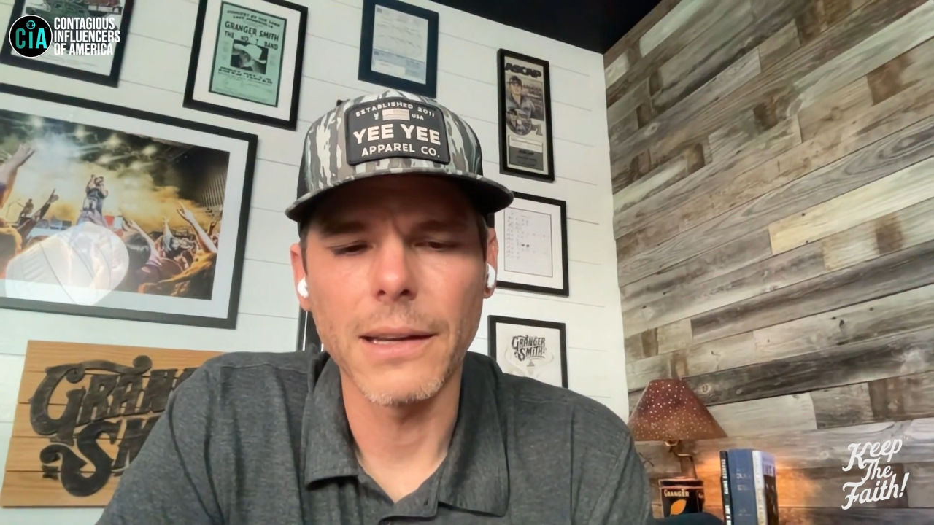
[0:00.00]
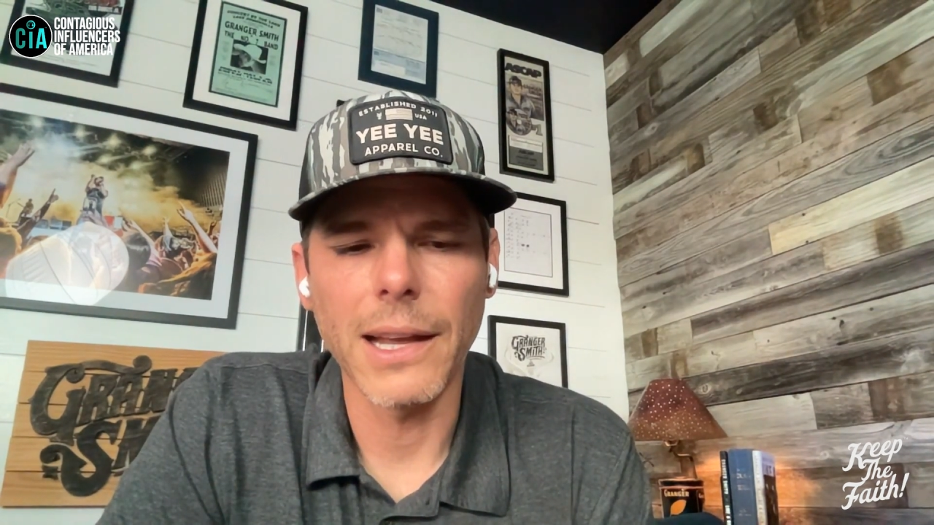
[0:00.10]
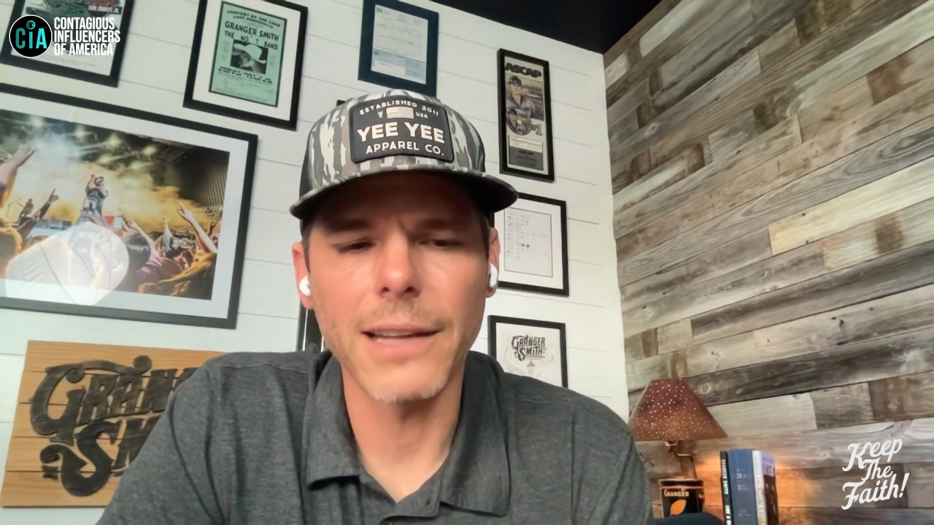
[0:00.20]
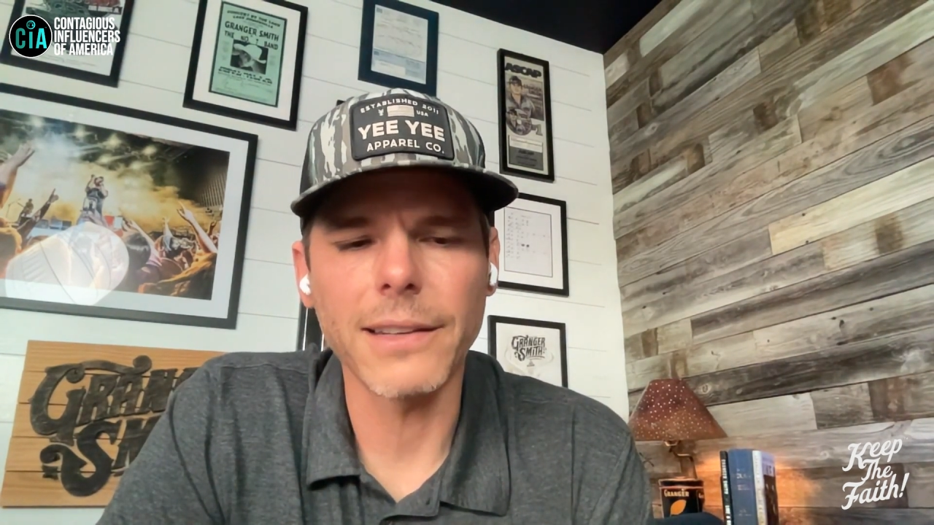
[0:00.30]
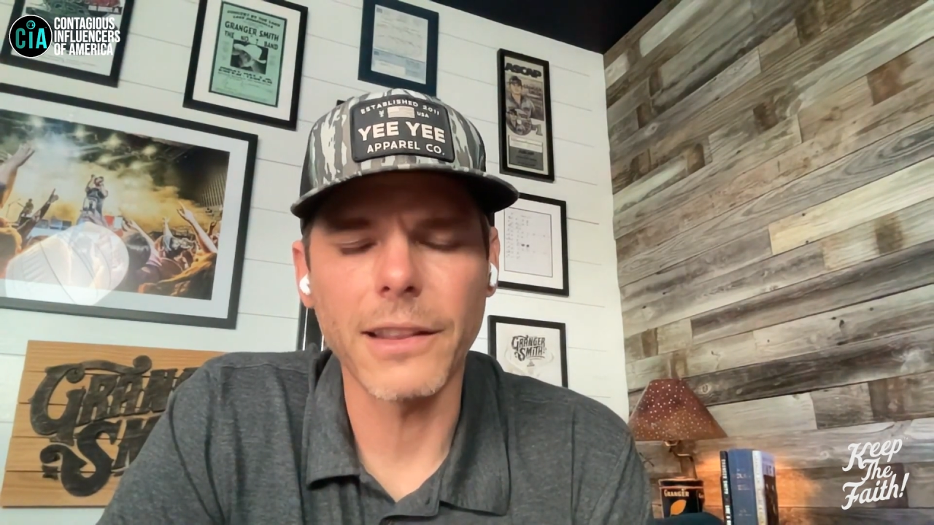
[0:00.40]

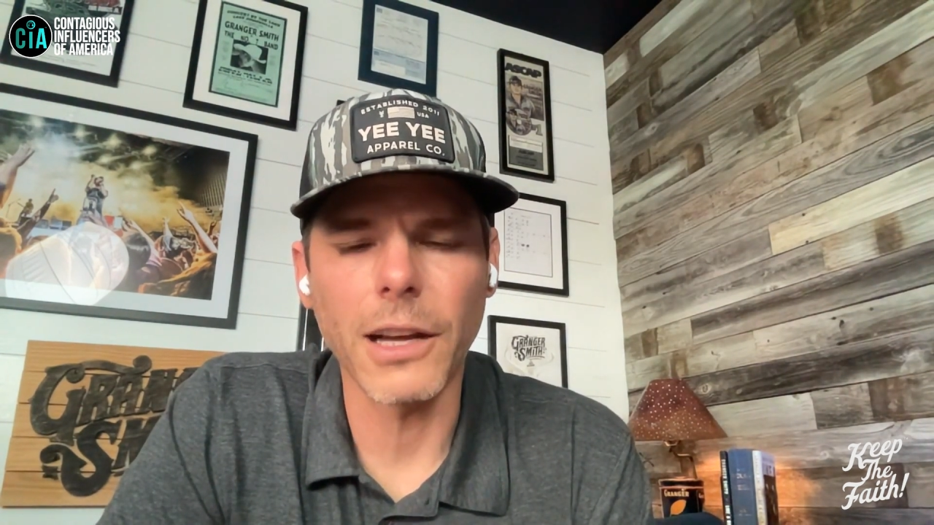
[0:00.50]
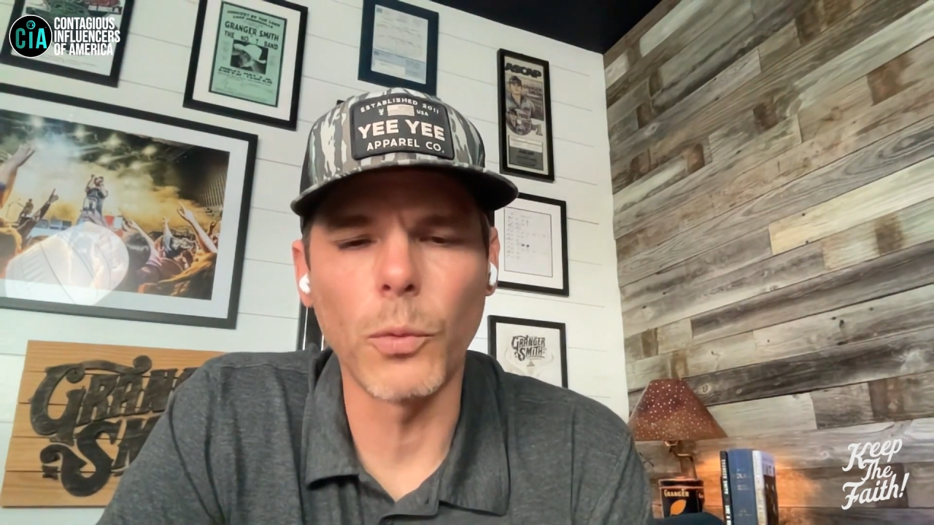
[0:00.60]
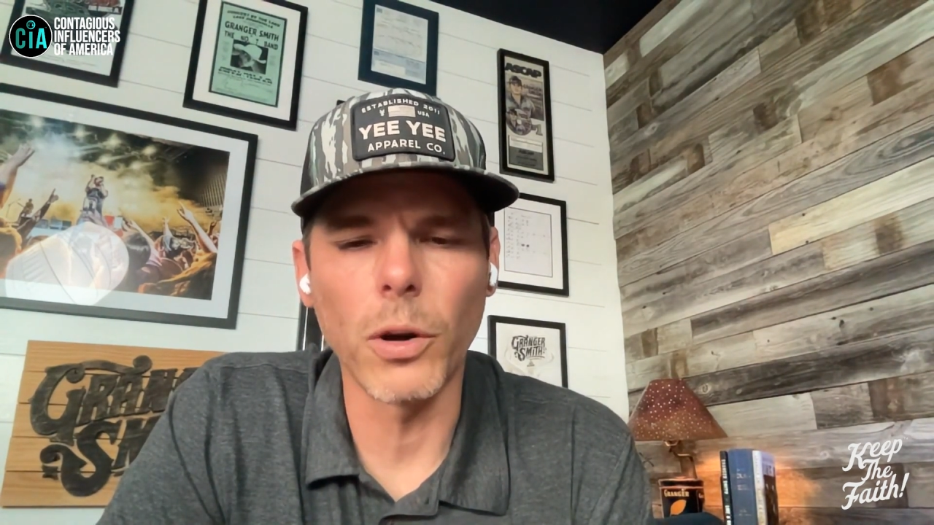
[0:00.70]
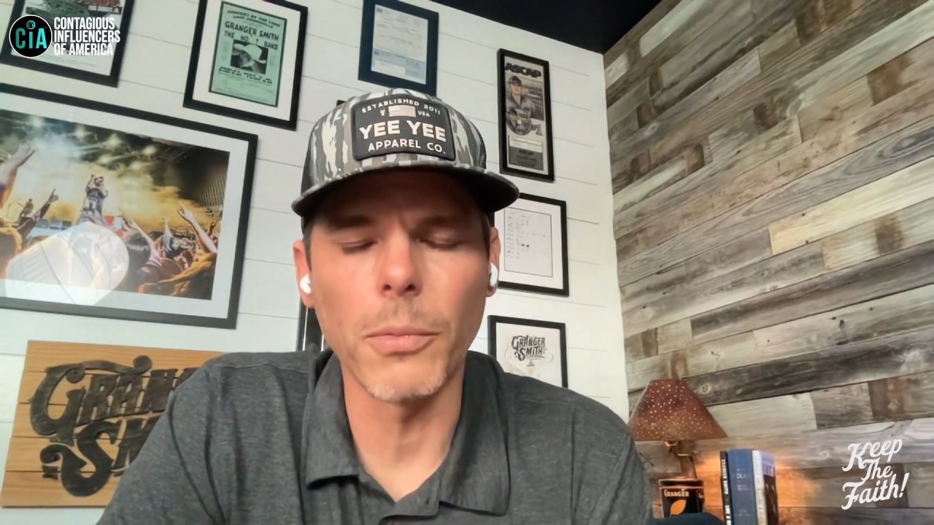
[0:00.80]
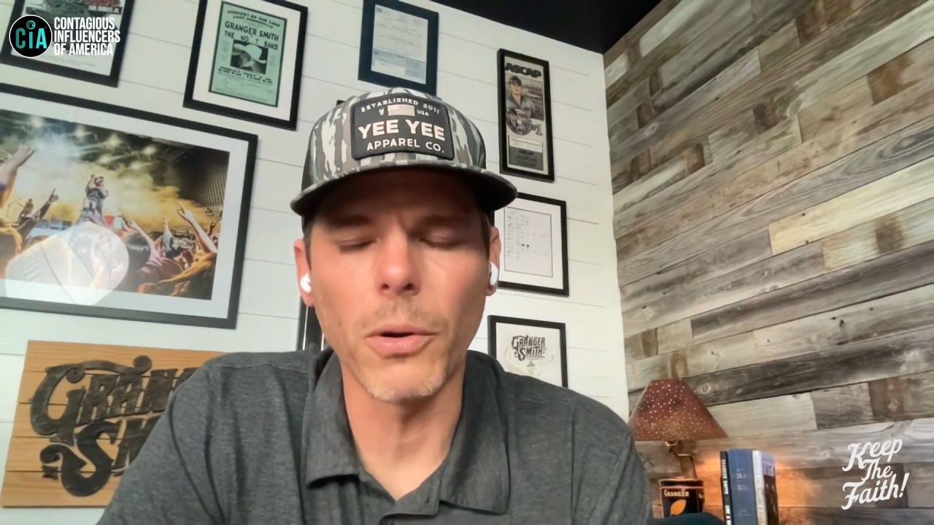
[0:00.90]
as I thought
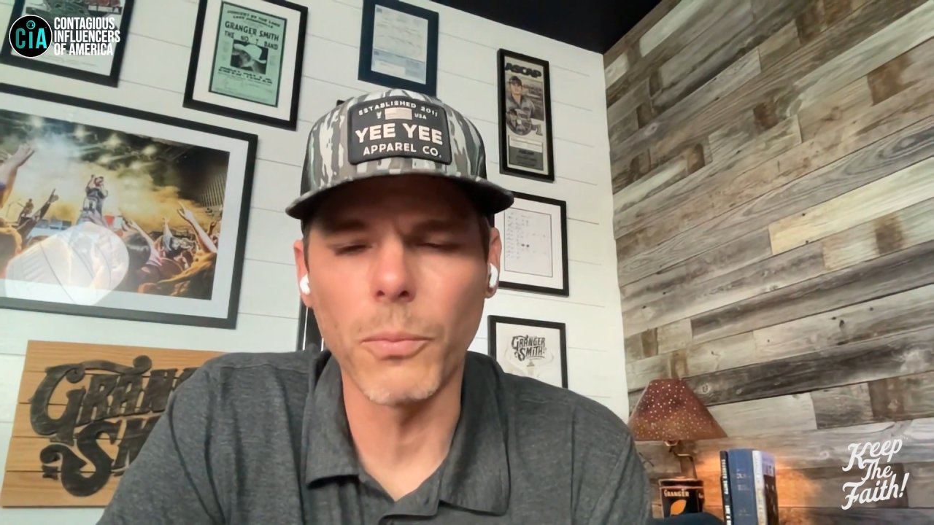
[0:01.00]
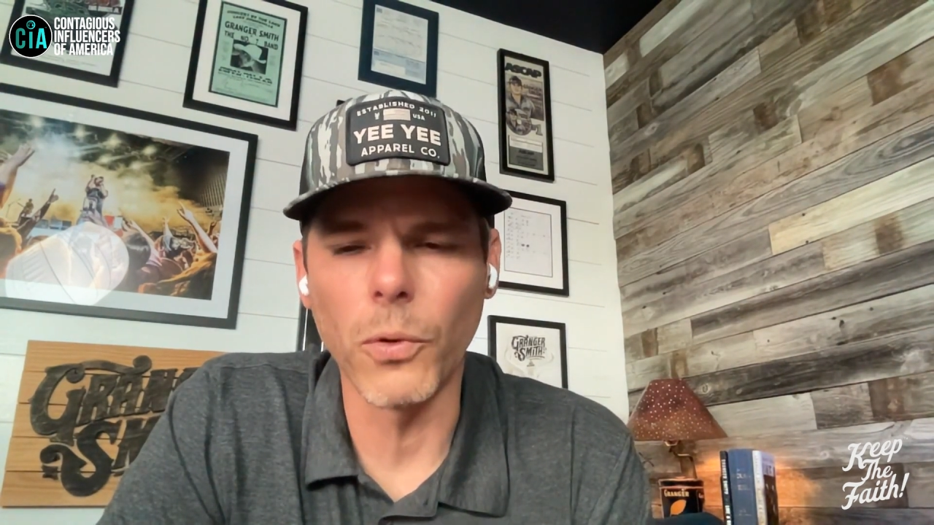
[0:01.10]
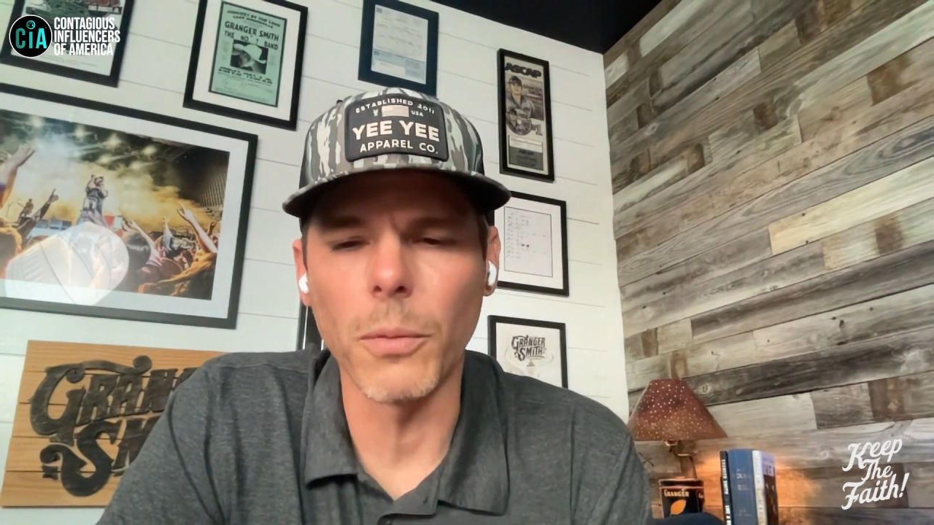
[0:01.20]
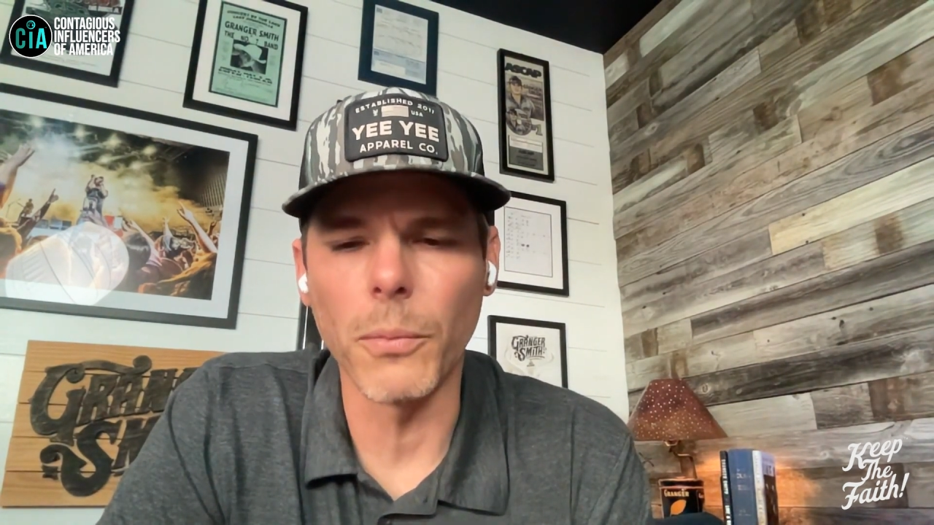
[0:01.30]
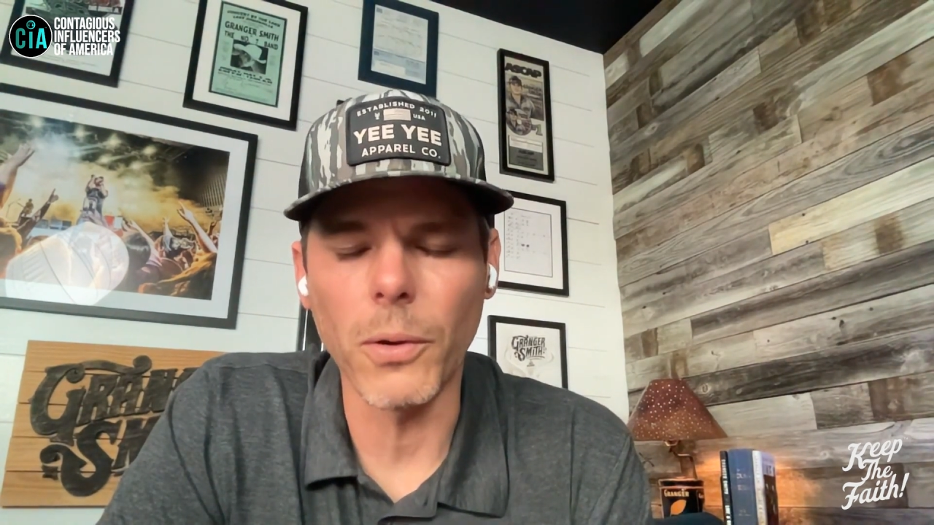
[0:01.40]
more and
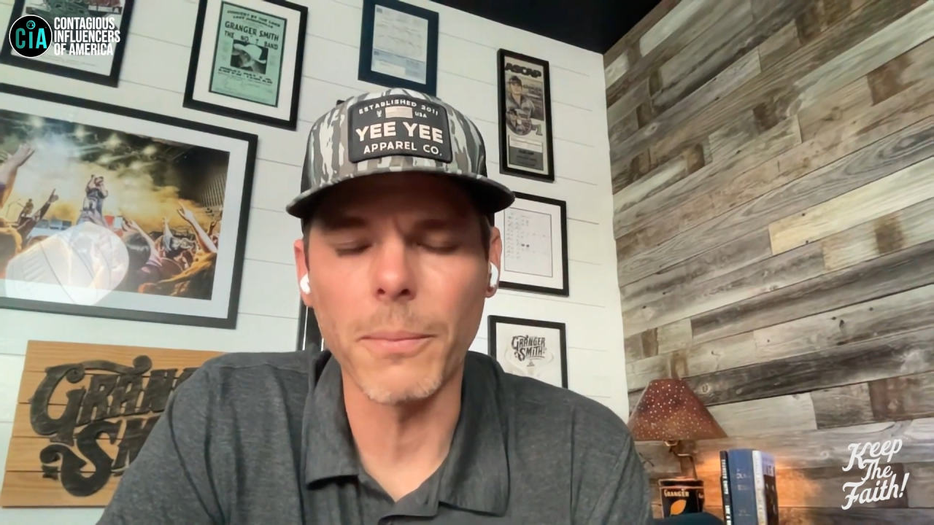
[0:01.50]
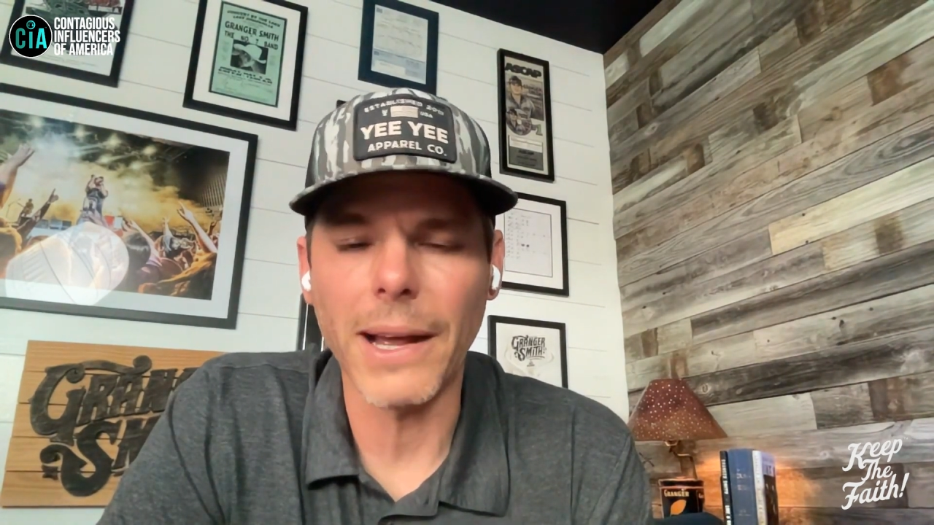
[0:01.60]
more